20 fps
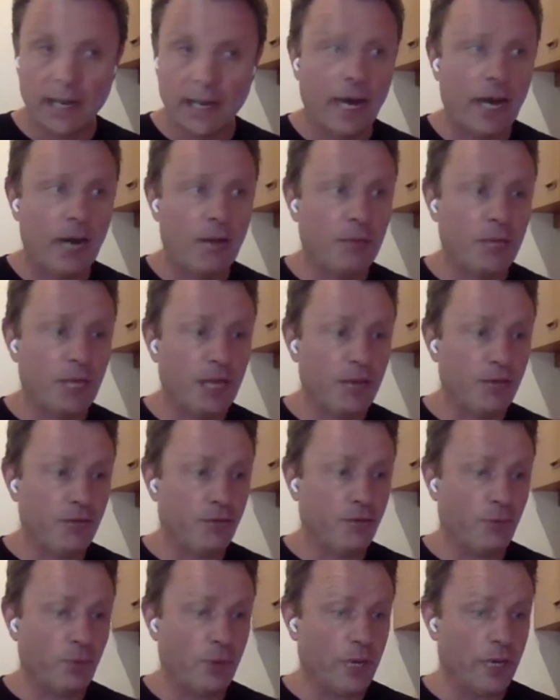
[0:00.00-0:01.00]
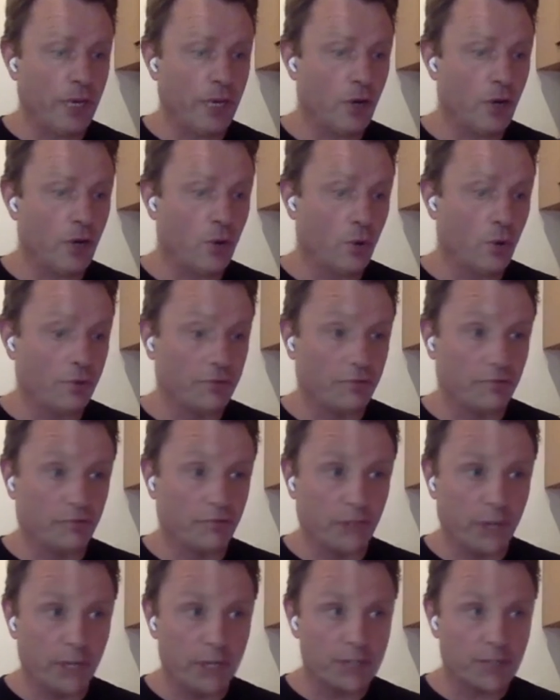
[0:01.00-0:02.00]
If we could
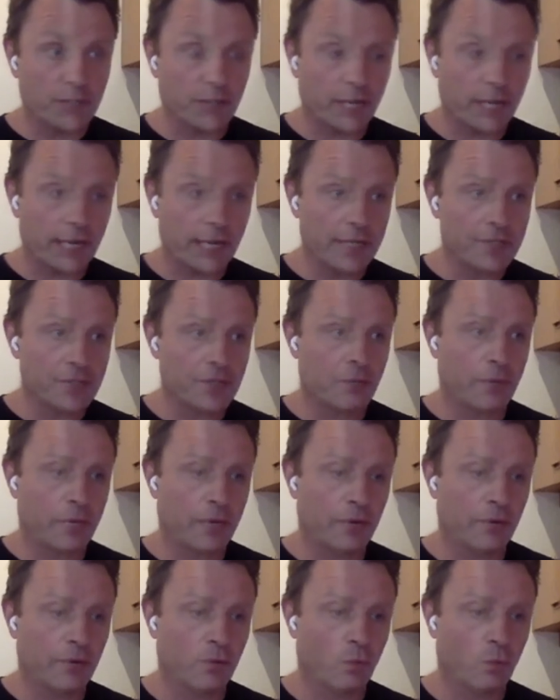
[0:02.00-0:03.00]
first, I guess, I mean,